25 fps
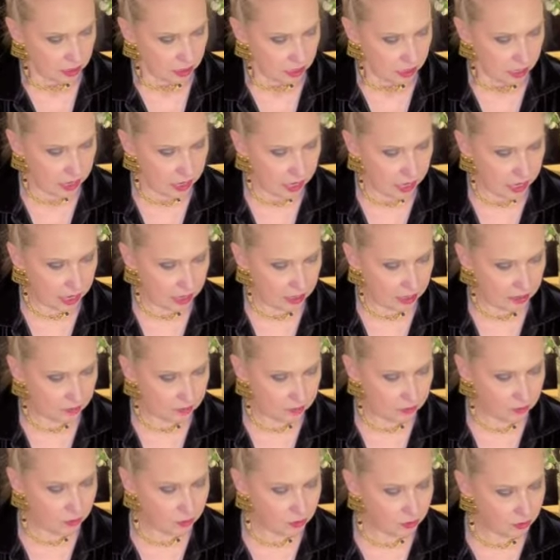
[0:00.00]
And
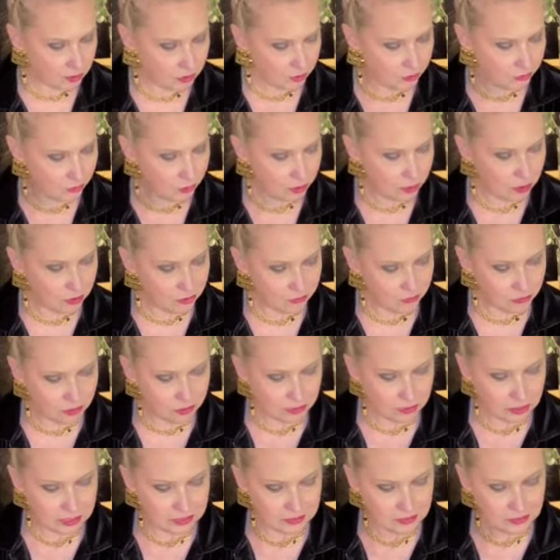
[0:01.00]
just a few of the
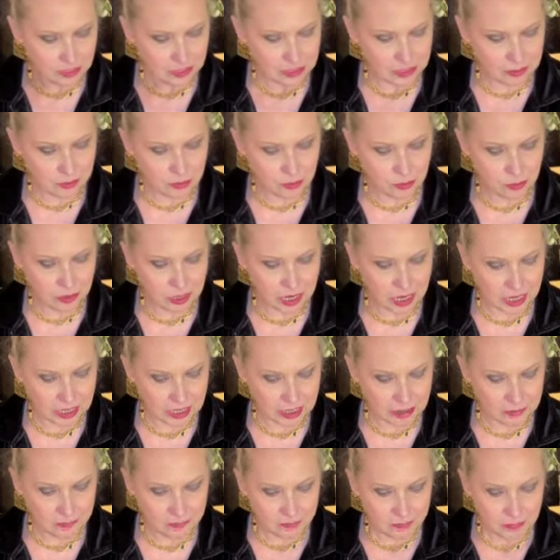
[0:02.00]
things that he's
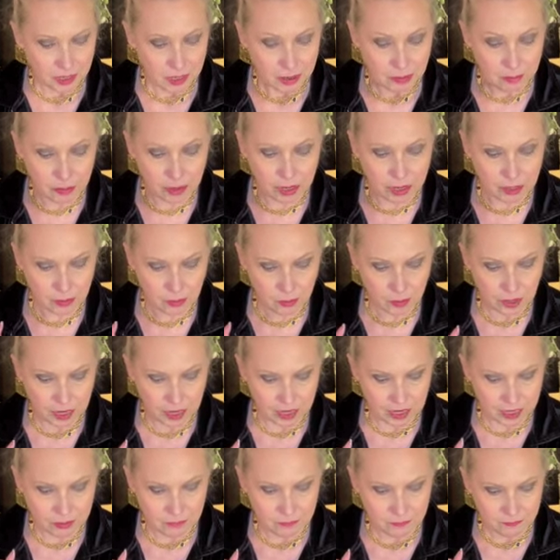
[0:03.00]
created, by the
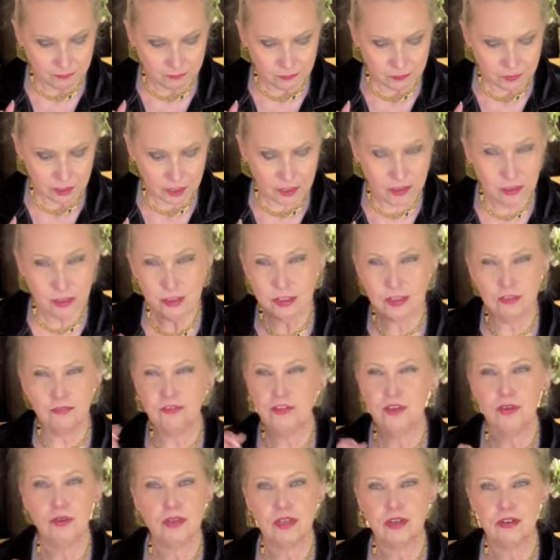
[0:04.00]
way, just a
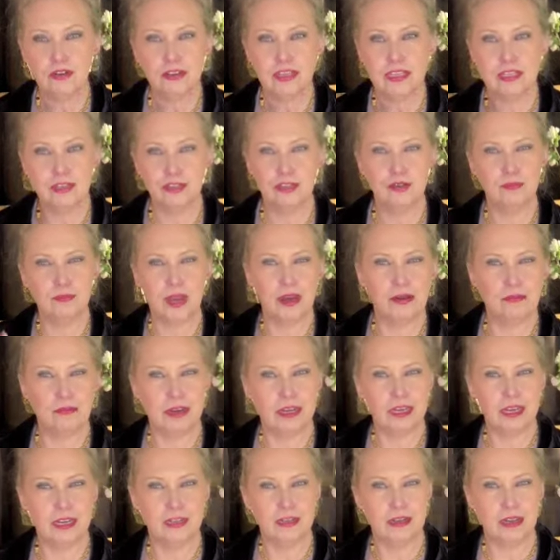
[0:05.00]
few little things you might
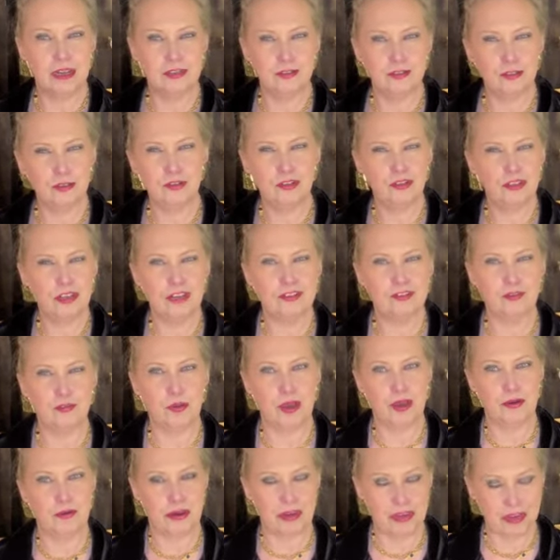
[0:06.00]
recognize. You just
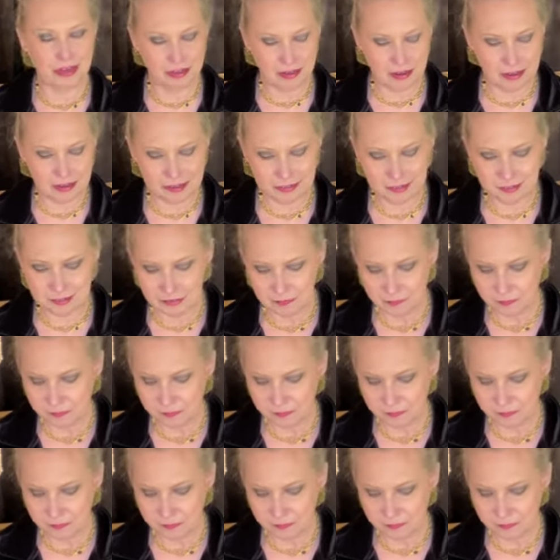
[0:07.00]
might recognize.